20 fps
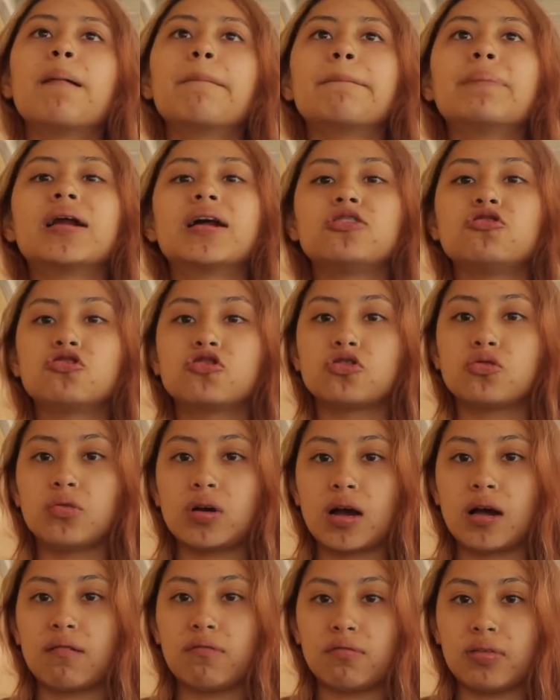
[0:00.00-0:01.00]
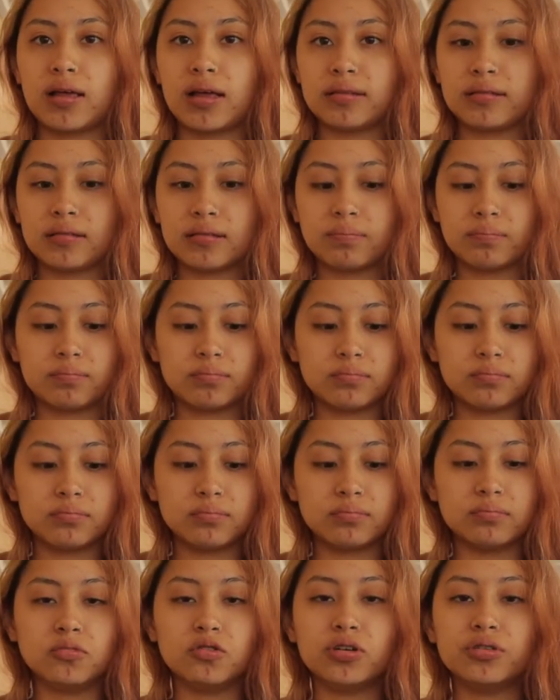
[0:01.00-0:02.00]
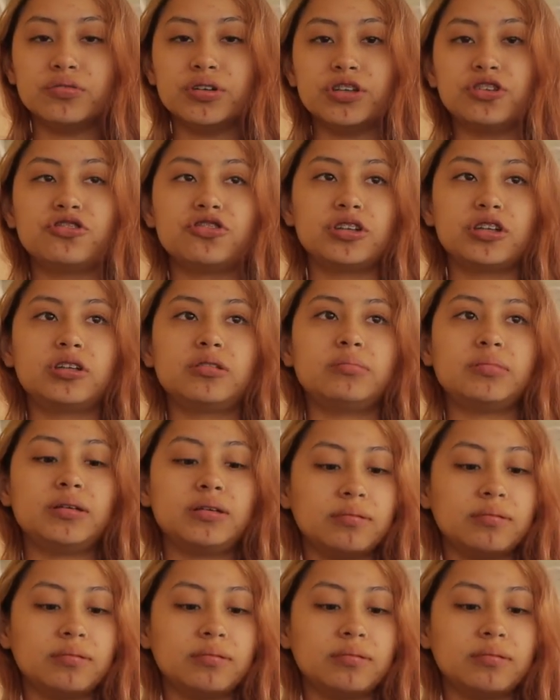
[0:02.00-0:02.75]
But I just don't have that motivation in me.